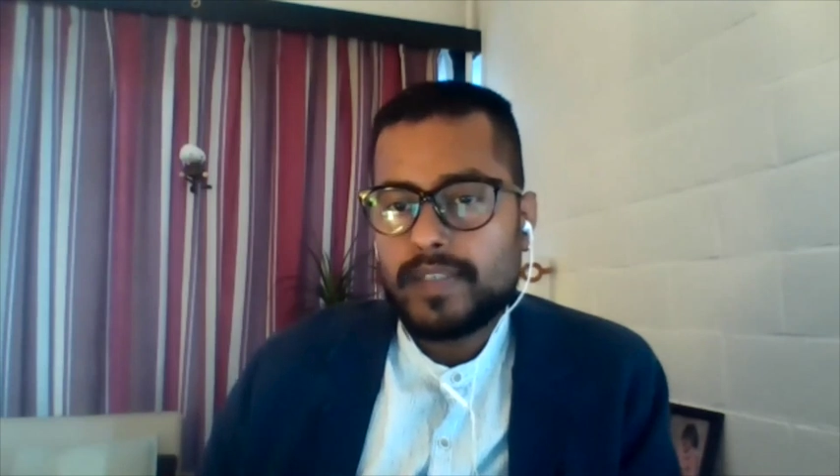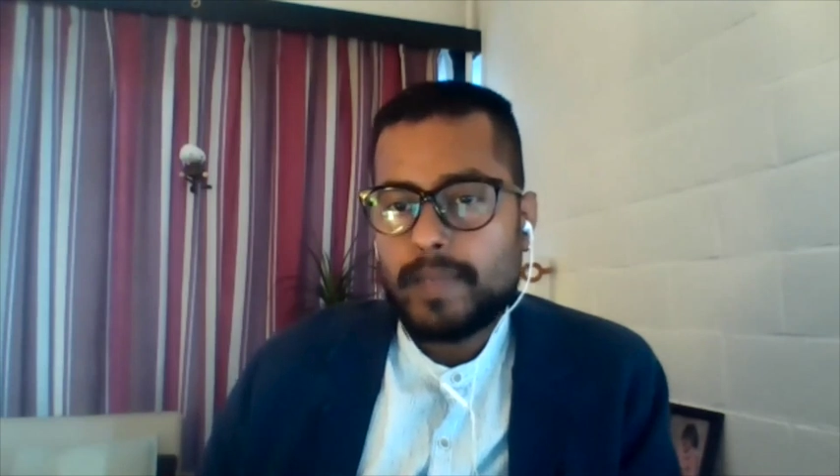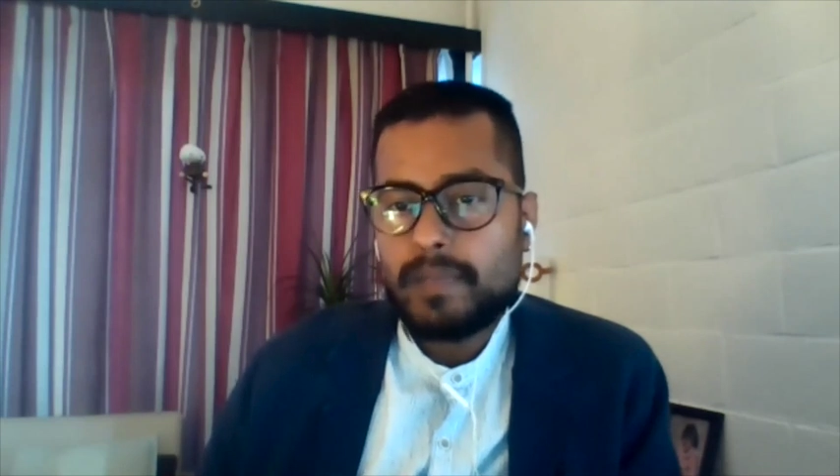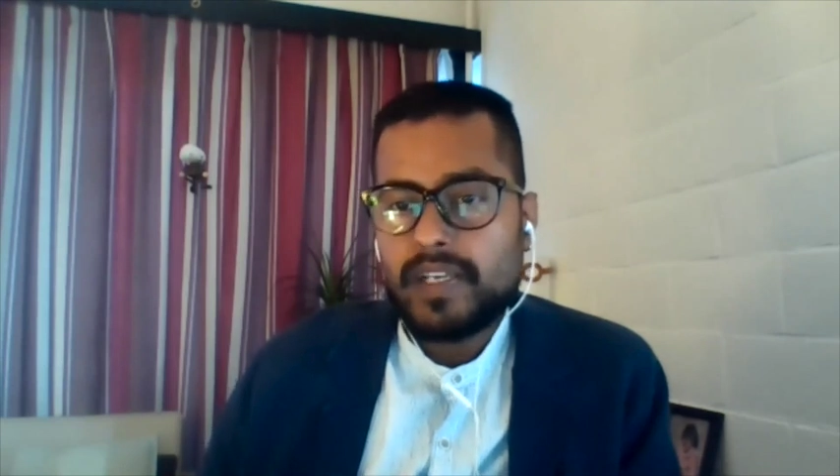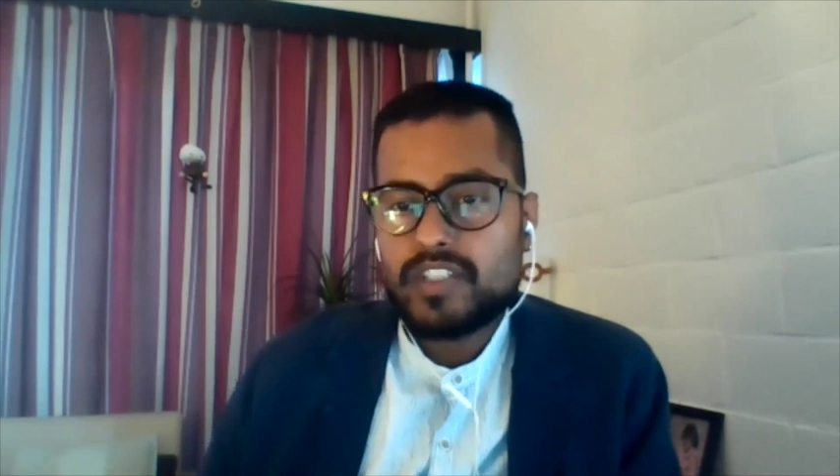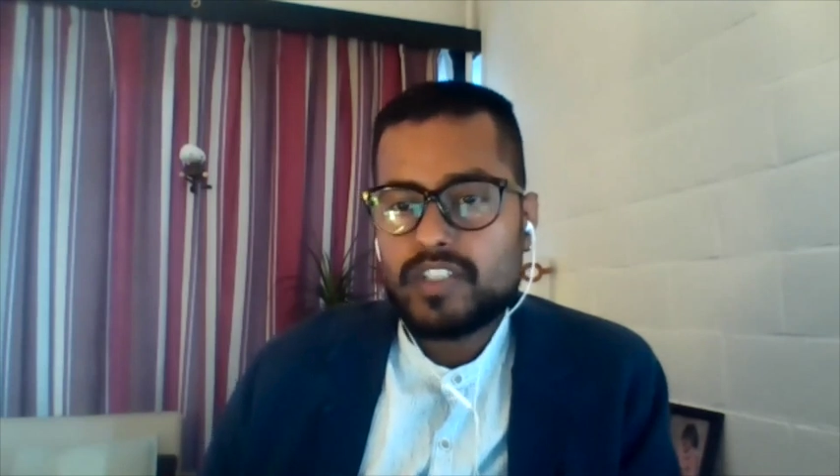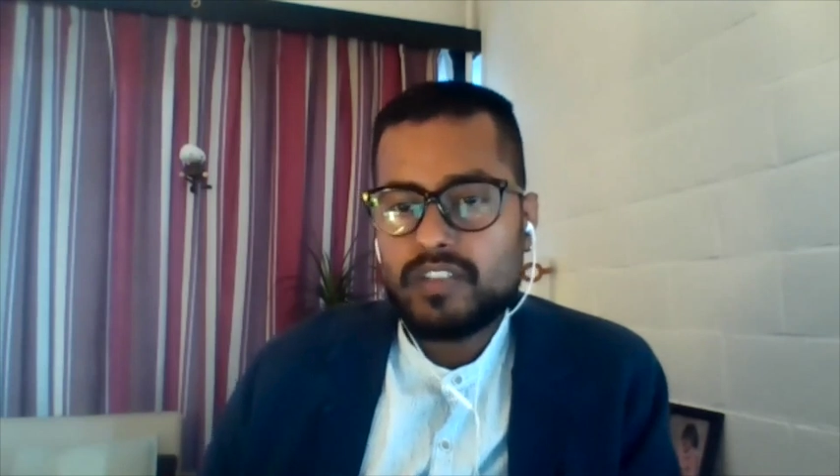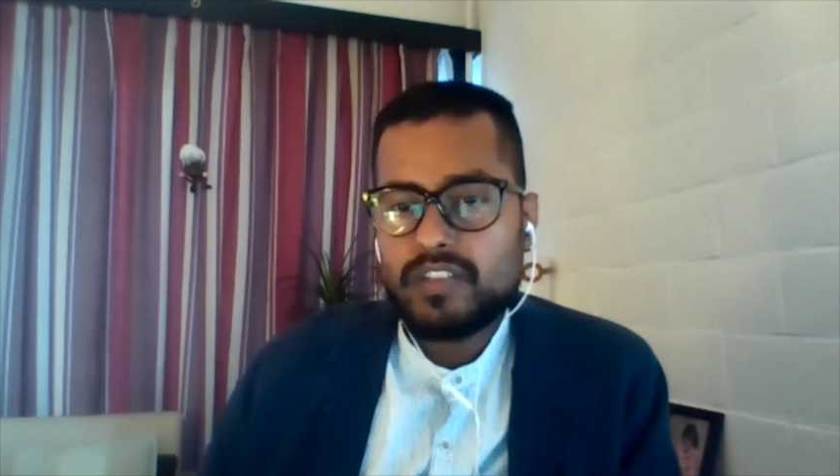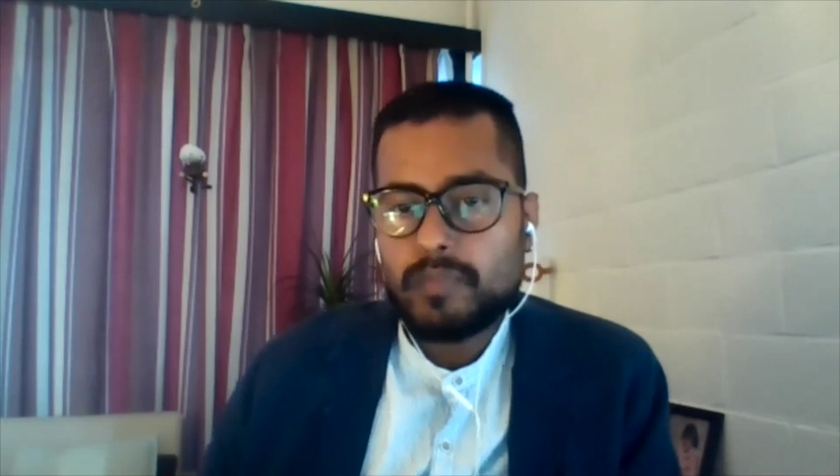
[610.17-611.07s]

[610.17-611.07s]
application of